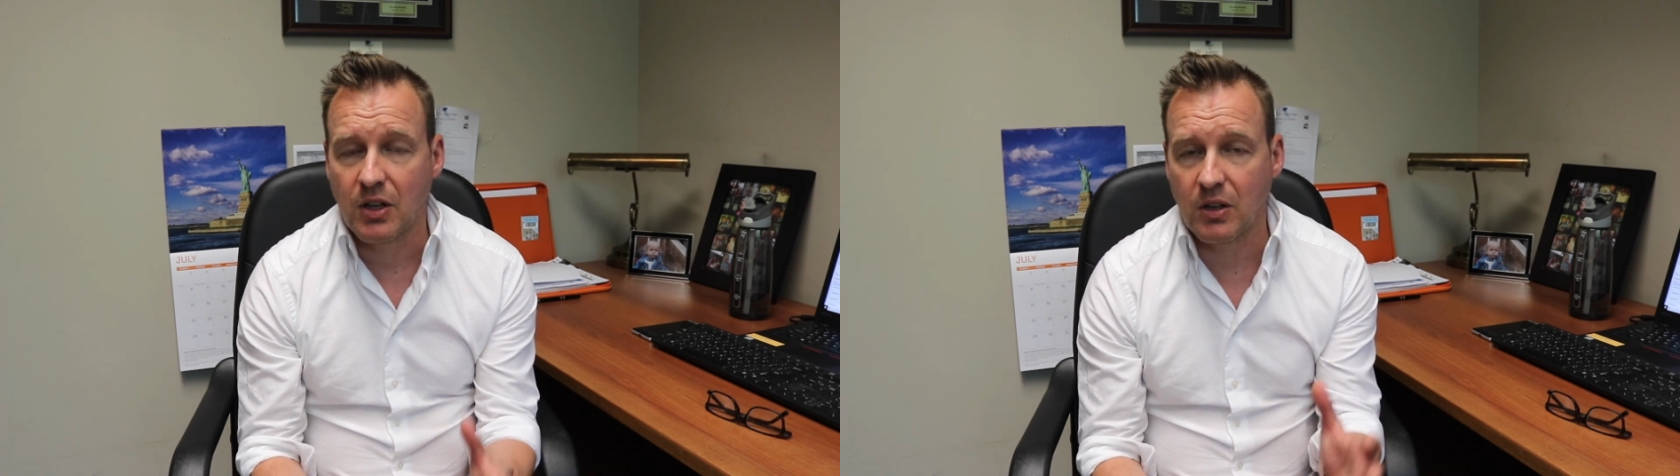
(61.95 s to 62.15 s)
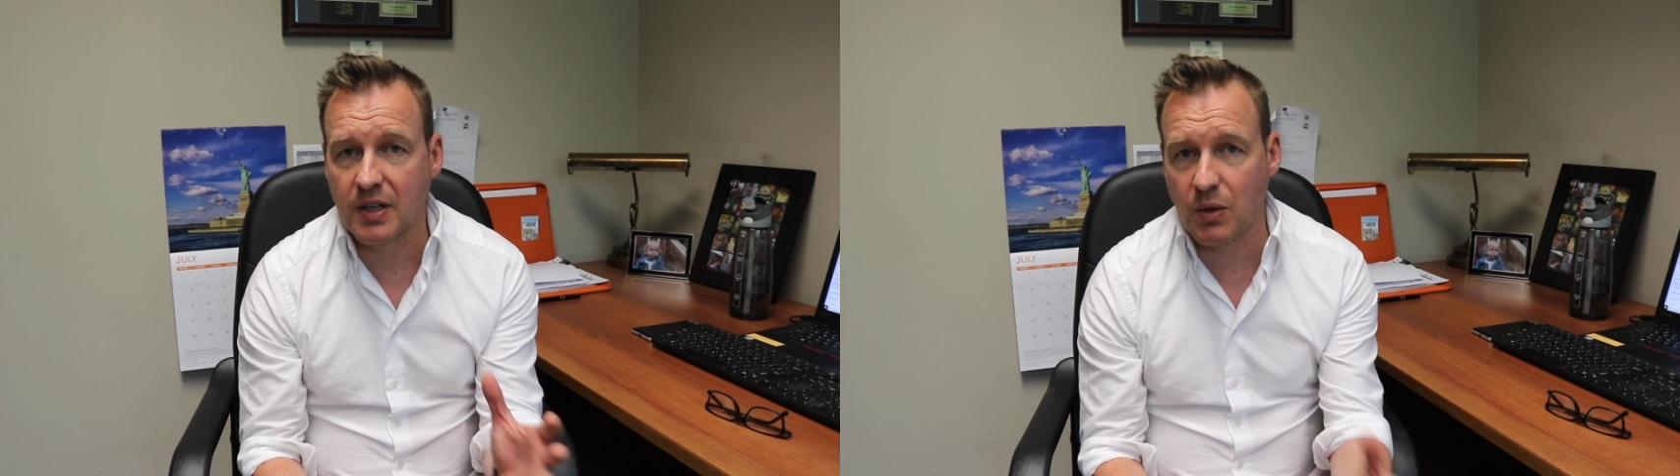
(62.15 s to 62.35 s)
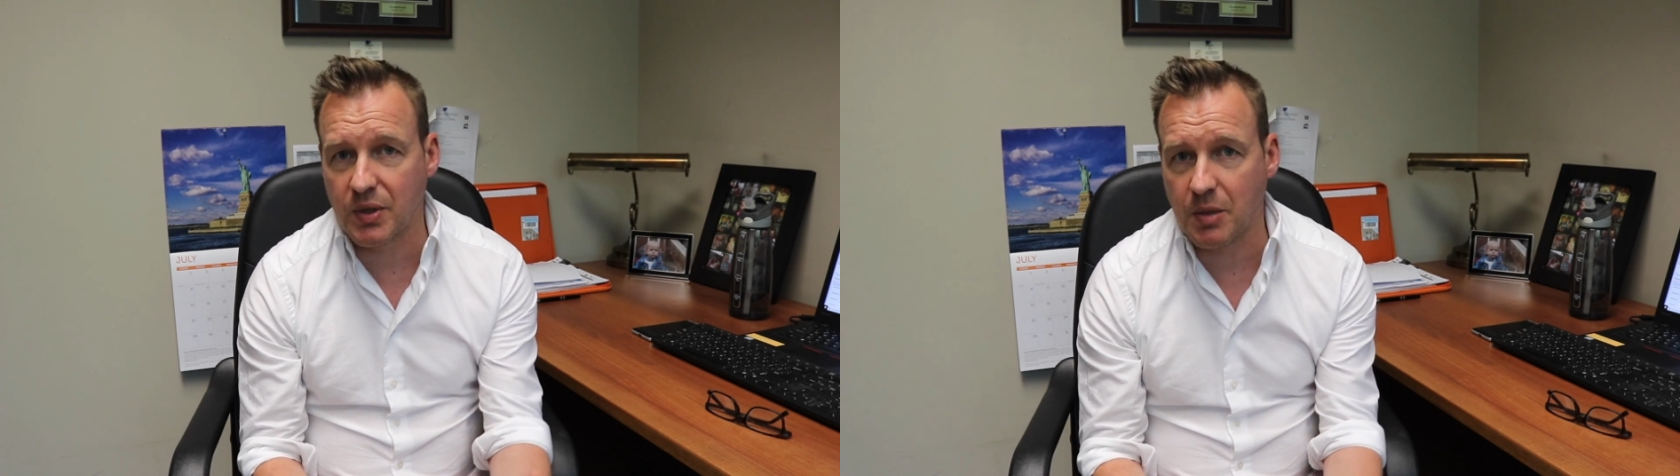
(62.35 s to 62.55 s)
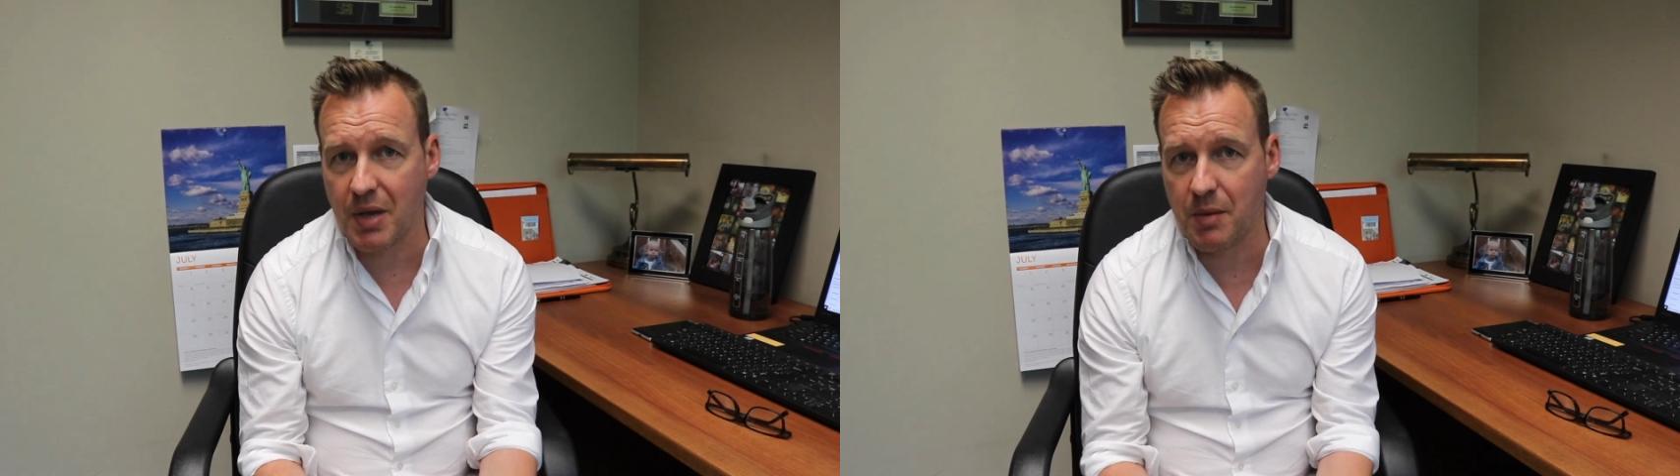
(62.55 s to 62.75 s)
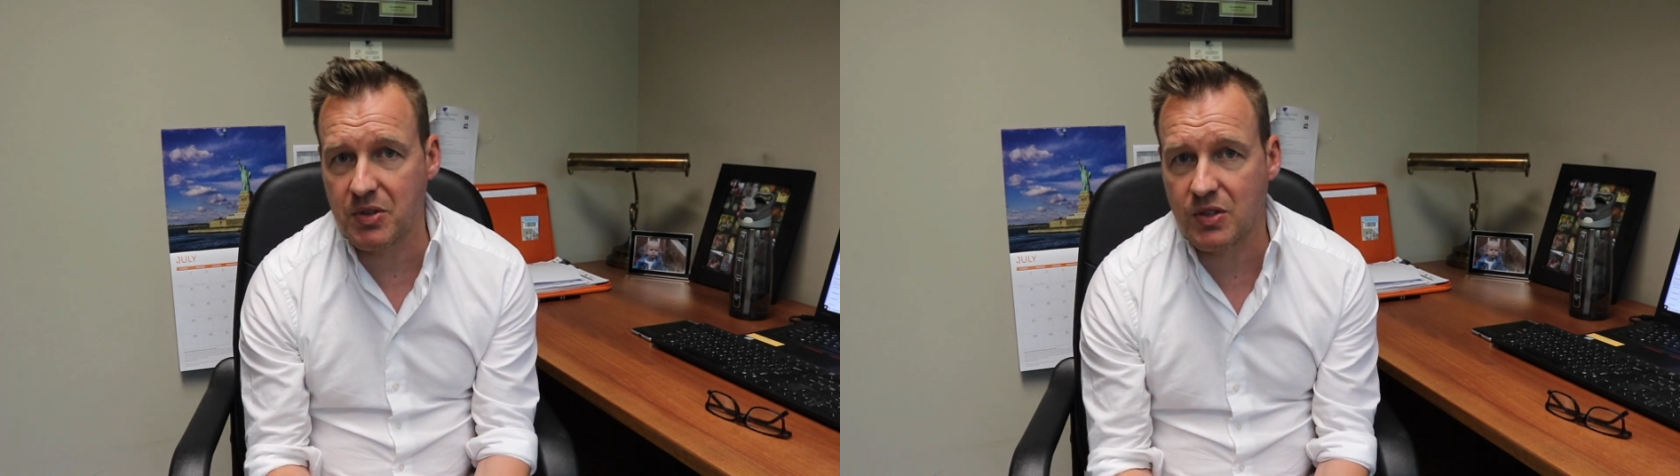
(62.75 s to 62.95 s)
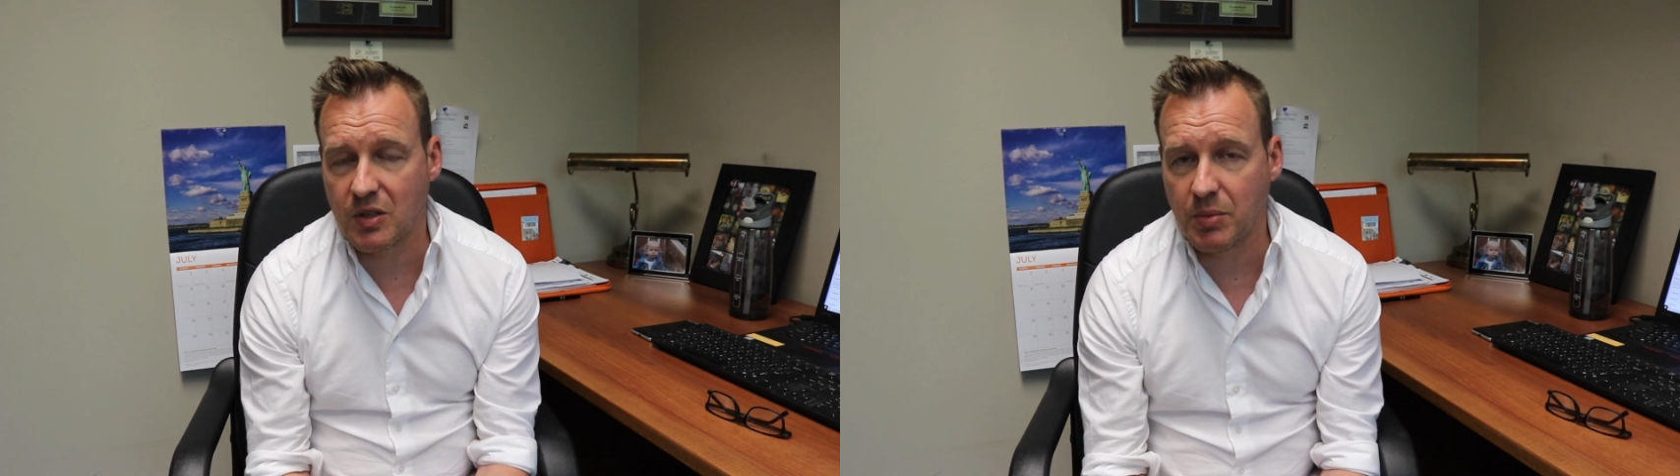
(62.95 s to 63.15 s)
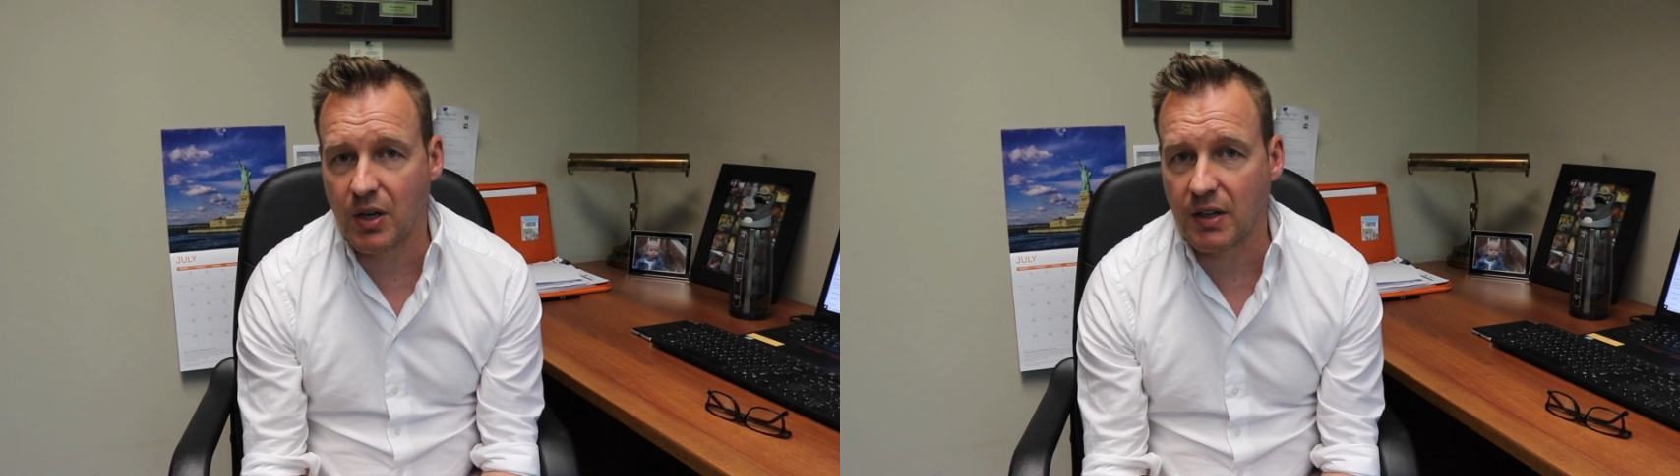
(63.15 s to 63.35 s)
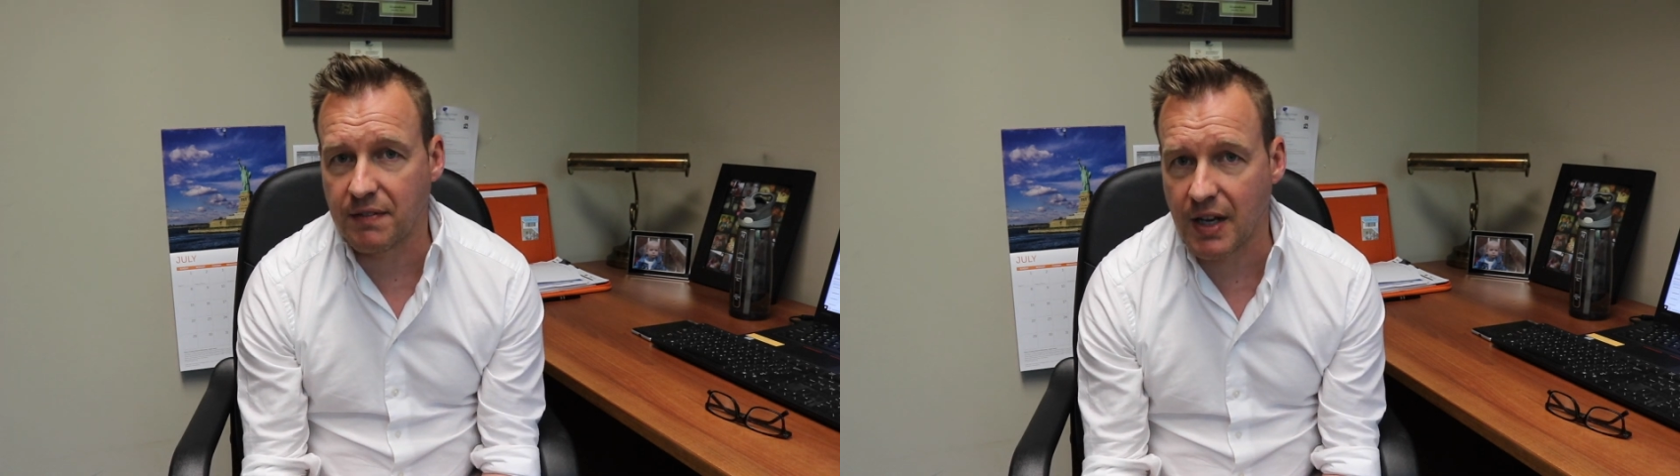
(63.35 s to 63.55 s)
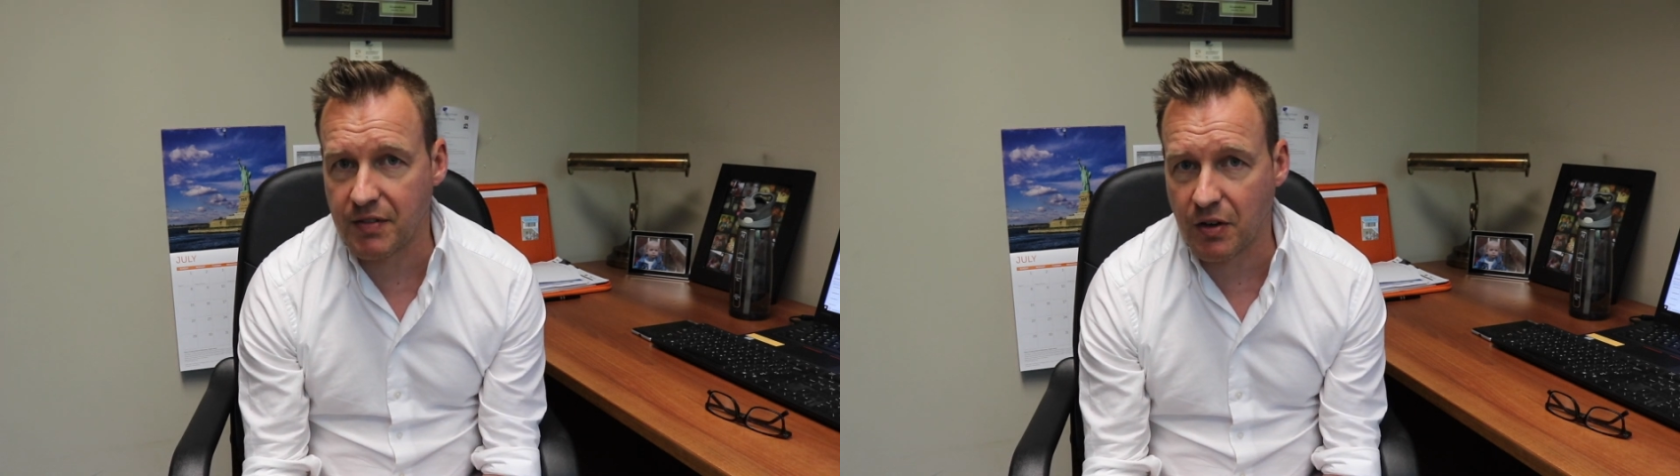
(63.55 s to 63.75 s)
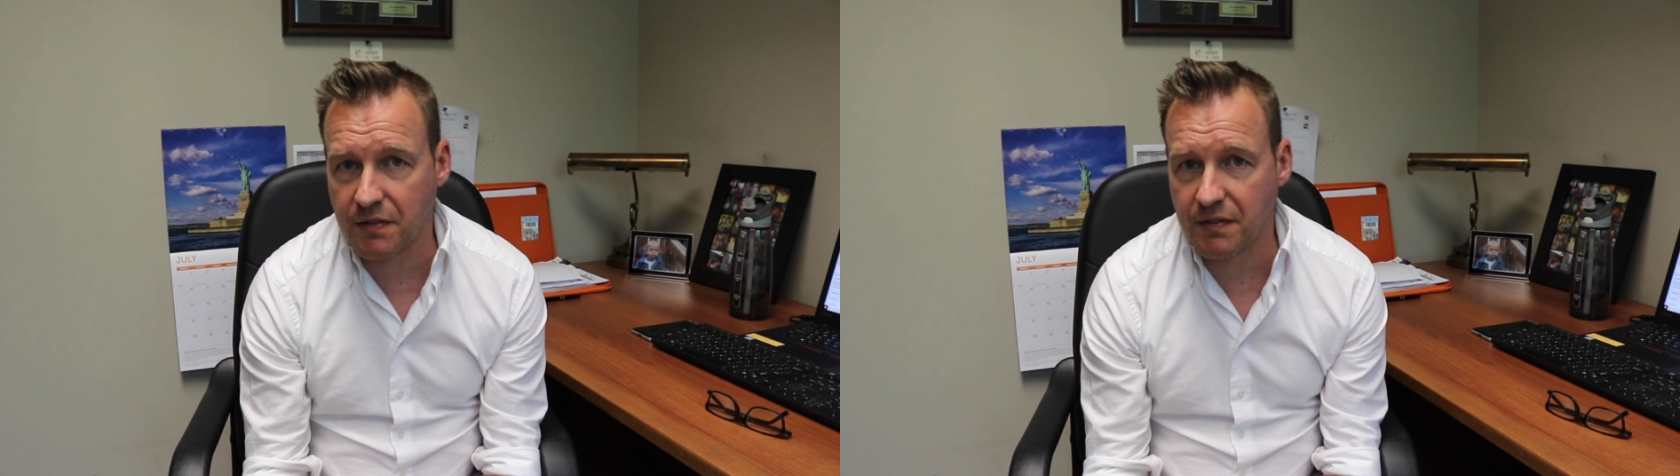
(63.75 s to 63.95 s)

Look at what the payment's going to be on a five year